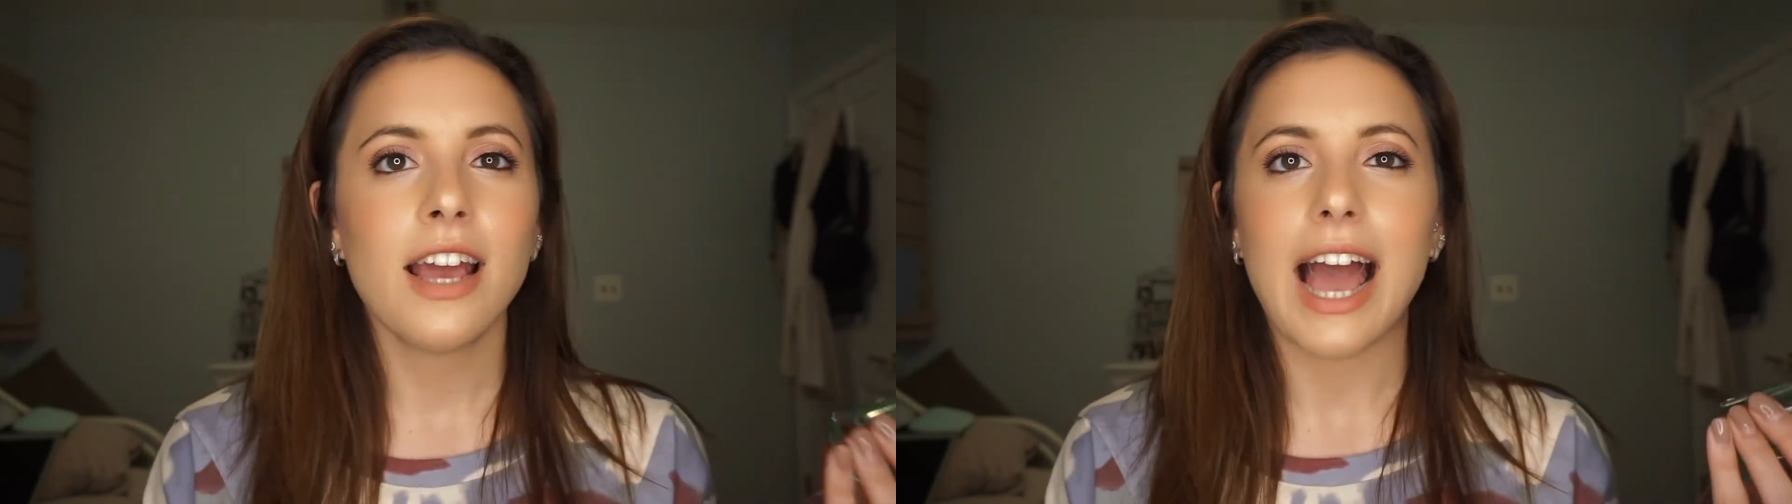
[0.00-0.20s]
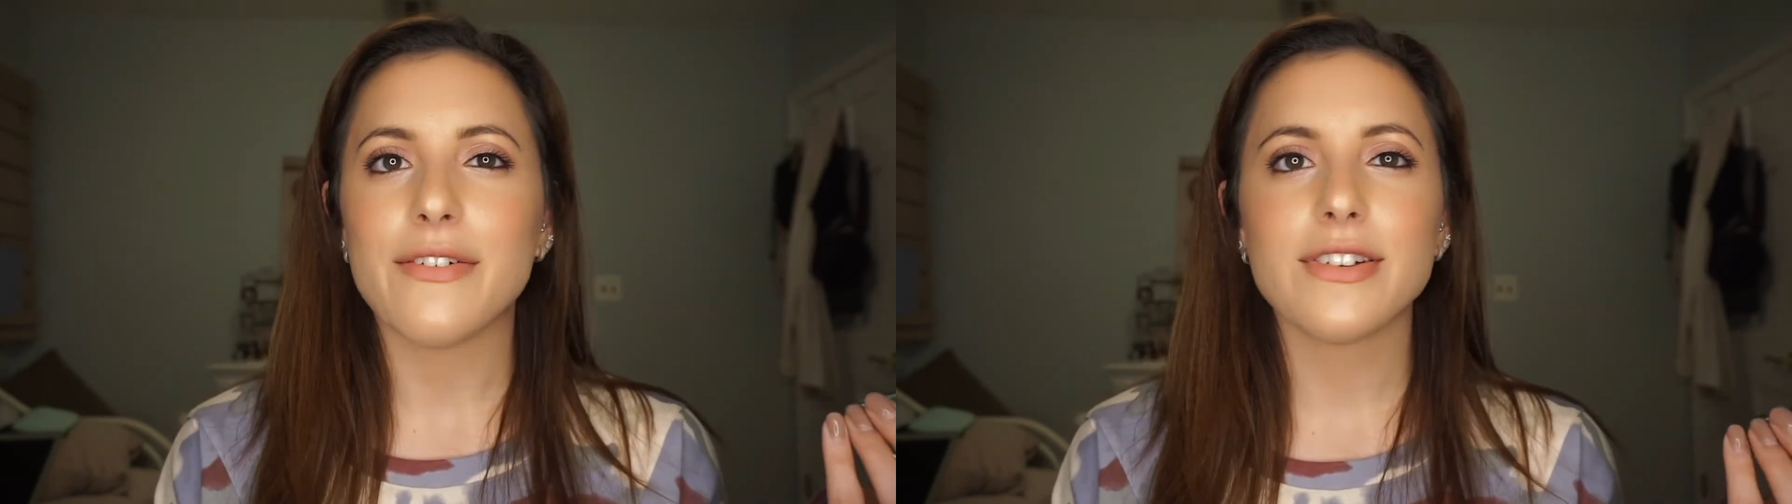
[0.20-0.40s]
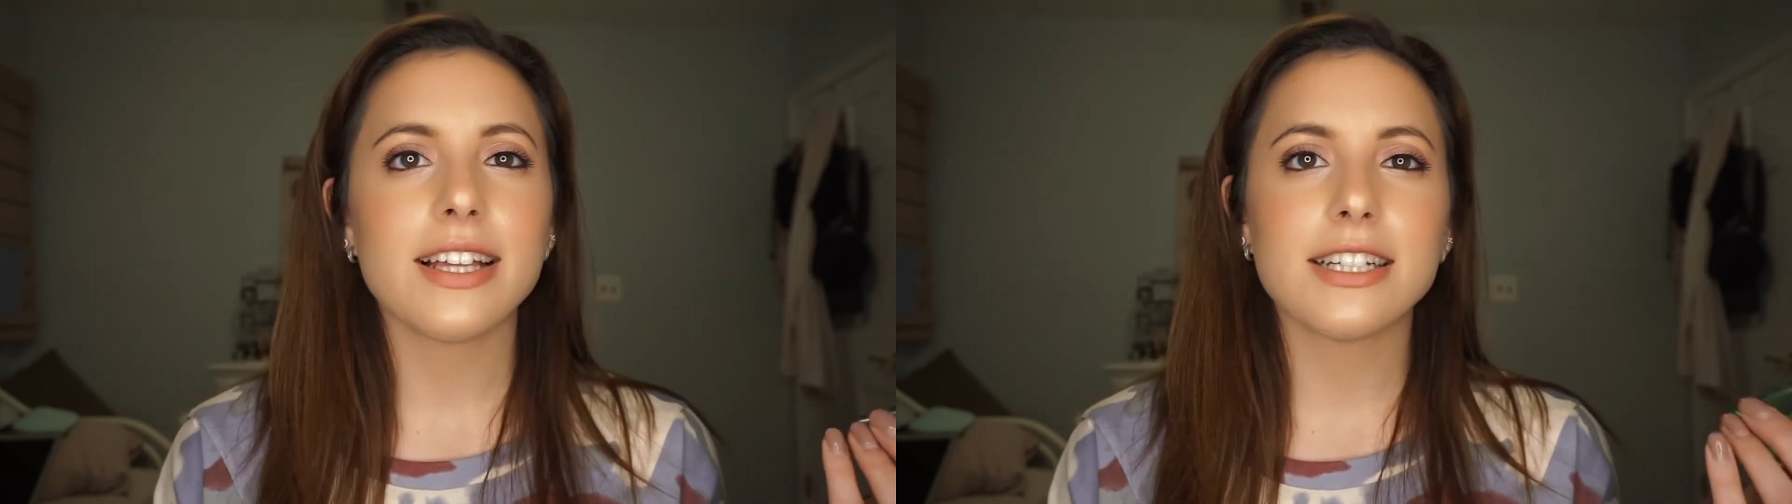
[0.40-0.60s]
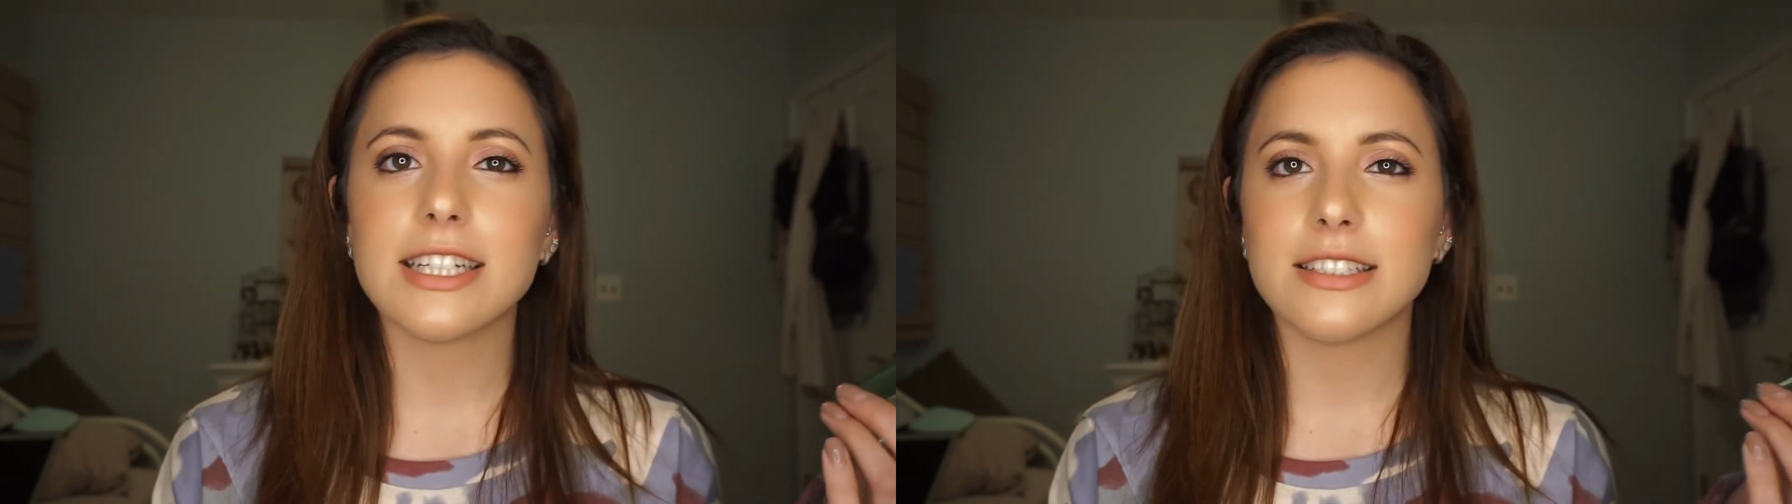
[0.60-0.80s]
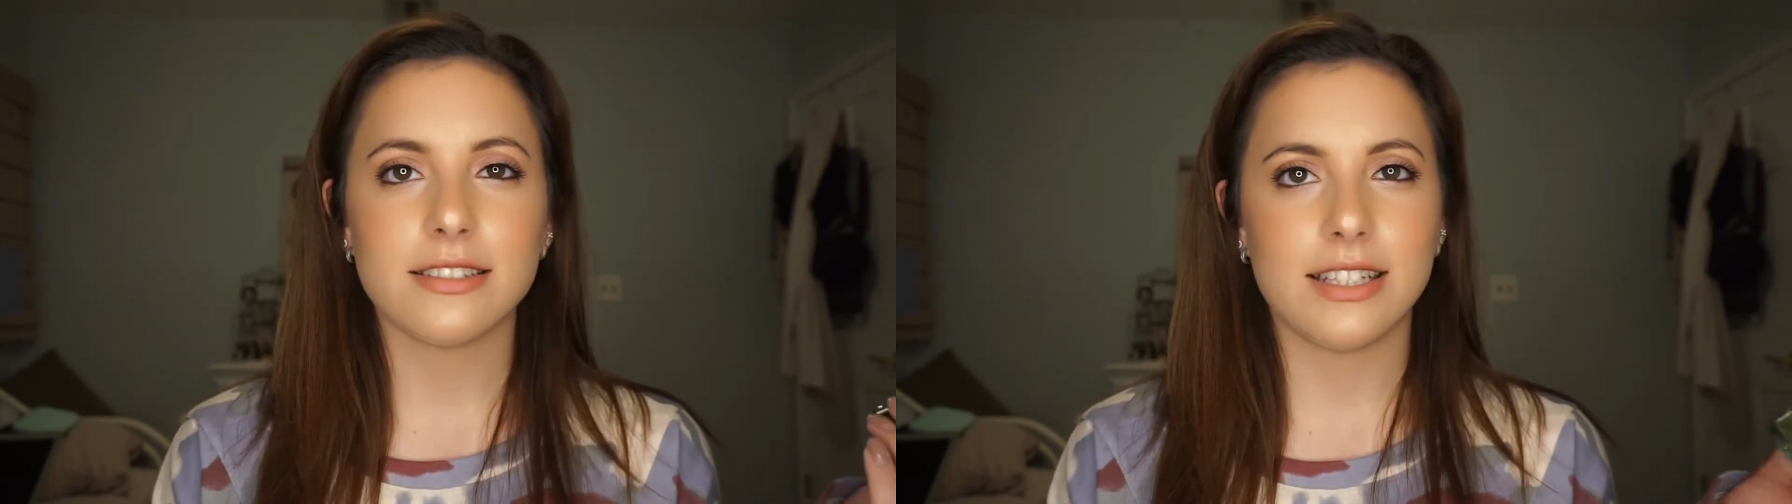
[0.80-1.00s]
I feel like
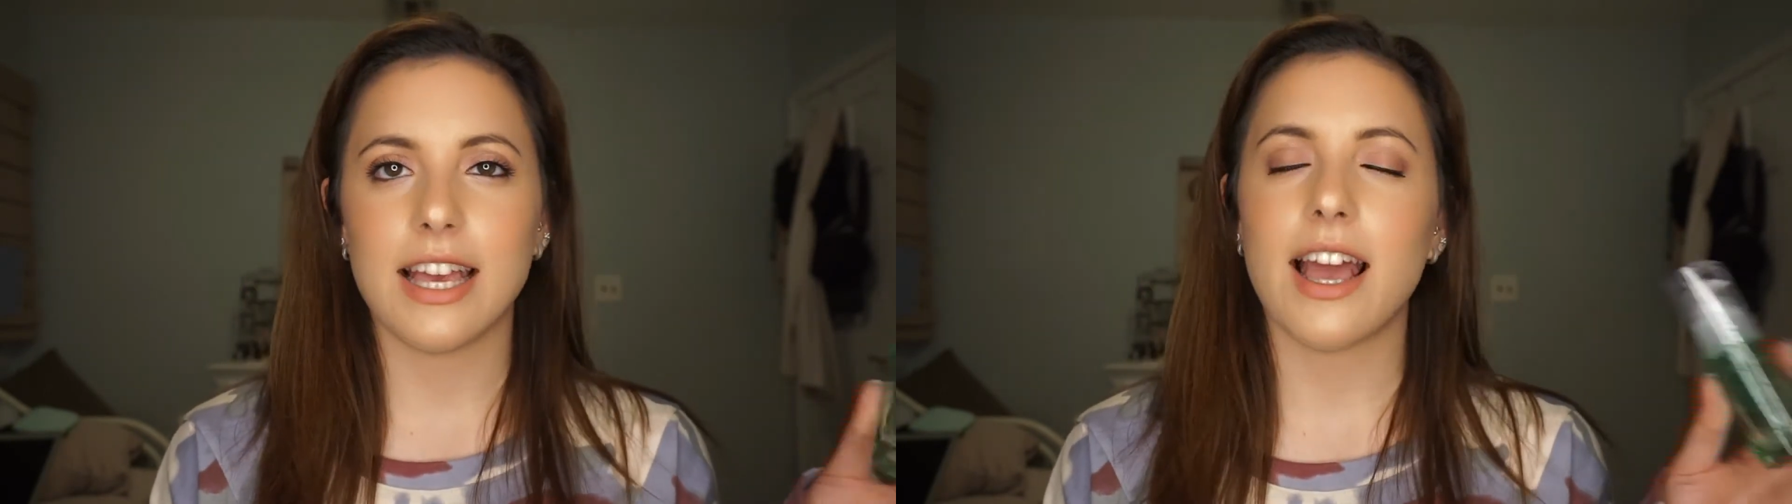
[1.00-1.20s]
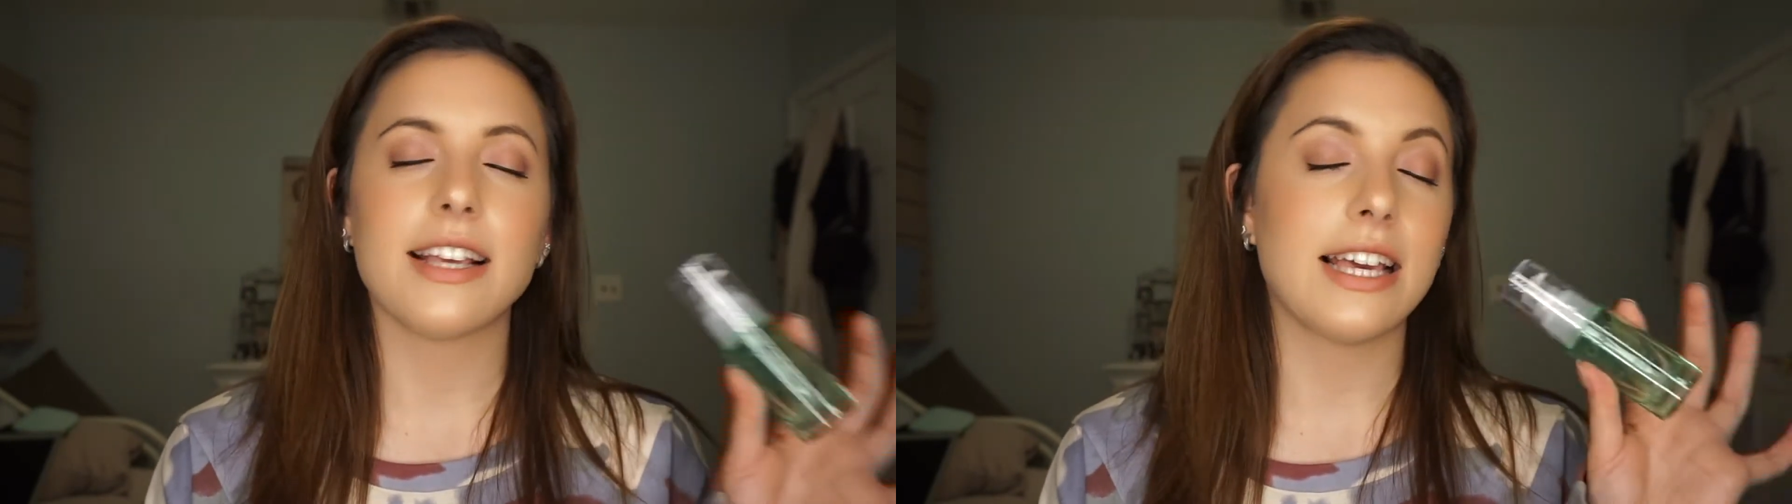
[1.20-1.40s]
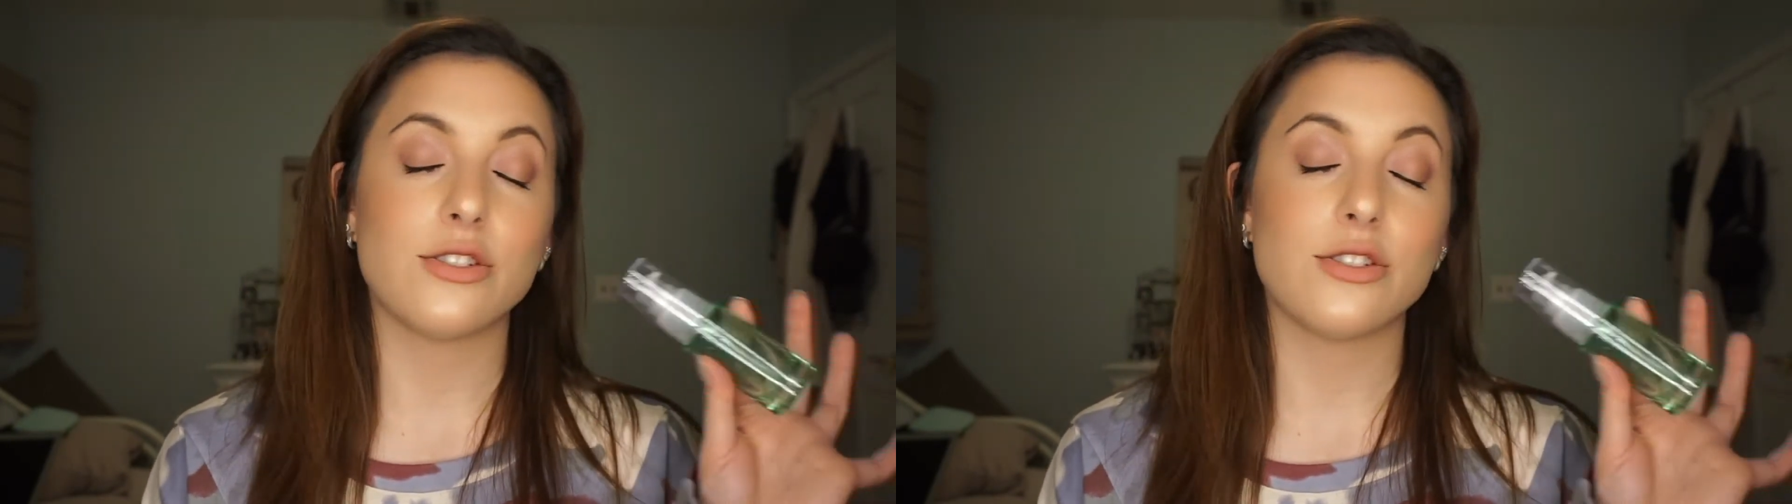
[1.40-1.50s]
it, I get